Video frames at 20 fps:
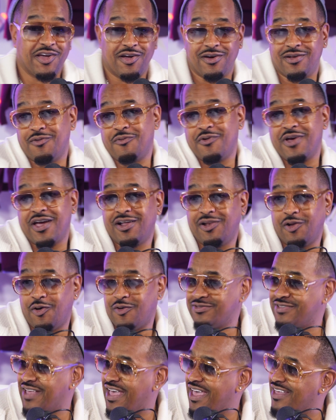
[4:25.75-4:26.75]
you're gonna wear
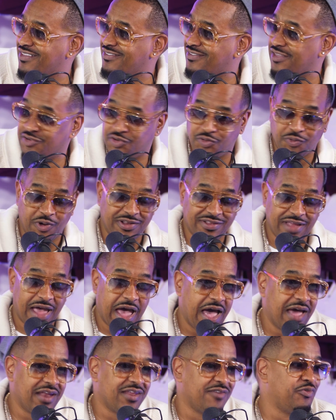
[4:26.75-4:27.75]
clothes that accentuate
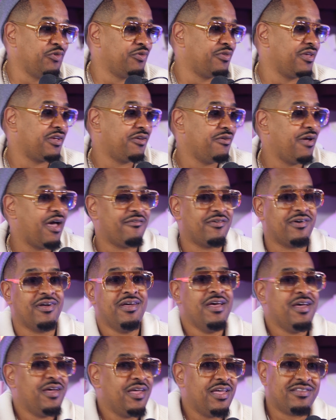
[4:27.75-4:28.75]
that. If you think you have
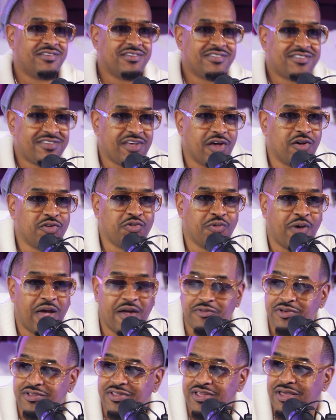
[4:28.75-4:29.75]
it just tells you
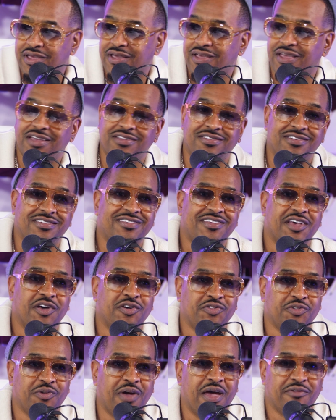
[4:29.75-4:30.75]
everything. It just
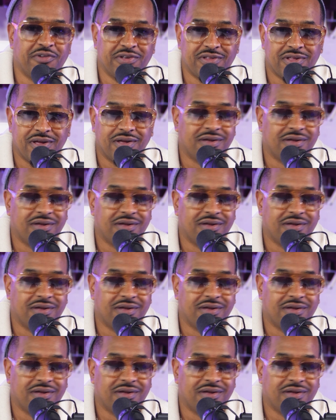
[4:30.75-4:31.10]
tells you everything.